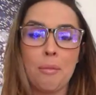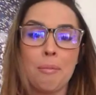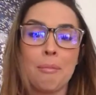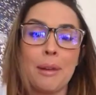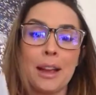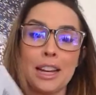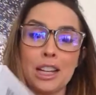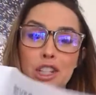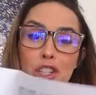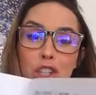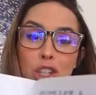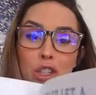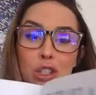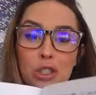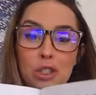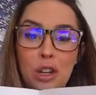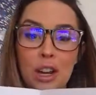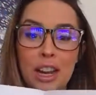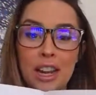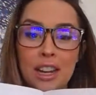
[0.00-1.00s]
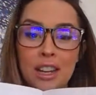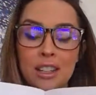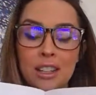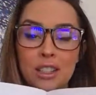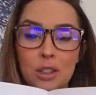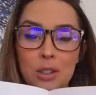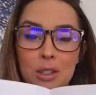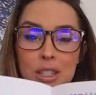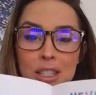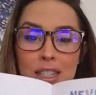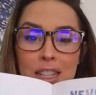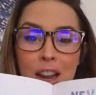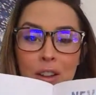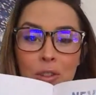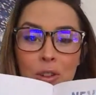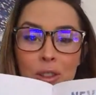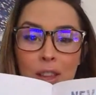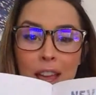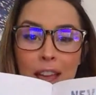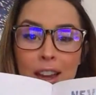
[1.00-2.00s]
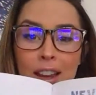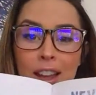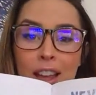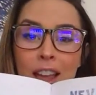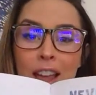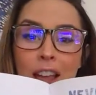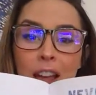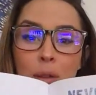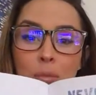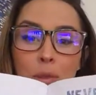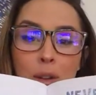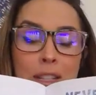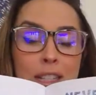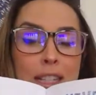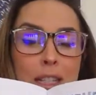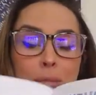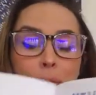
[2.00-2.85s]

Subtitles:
my children. So this is Never Let Princess